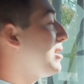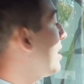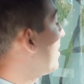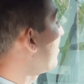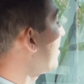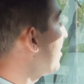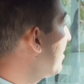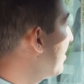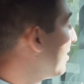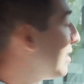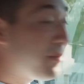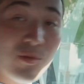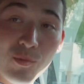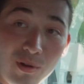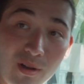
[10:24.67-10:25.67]
to cover.
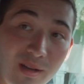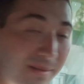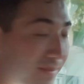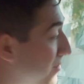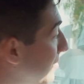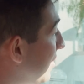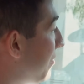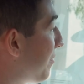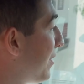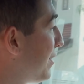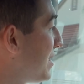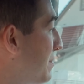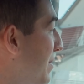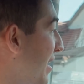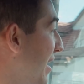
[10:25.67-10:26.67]
Number one,
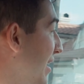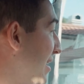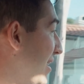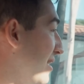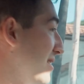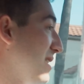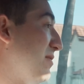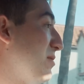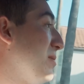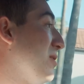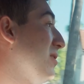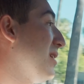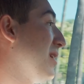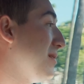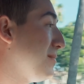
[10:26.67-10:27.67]
first being its
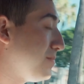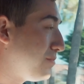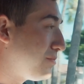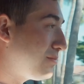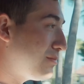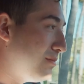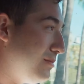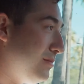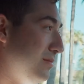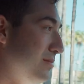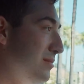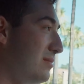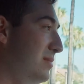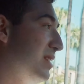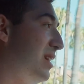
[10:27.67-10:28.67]
livability.
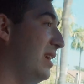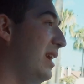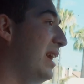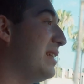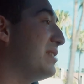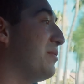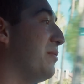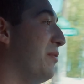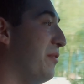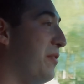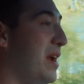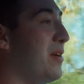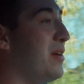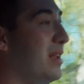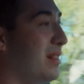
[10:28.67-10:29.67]
It's
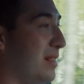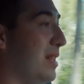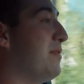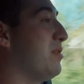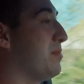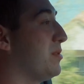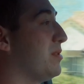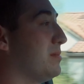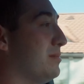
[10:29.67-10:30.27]
very livable.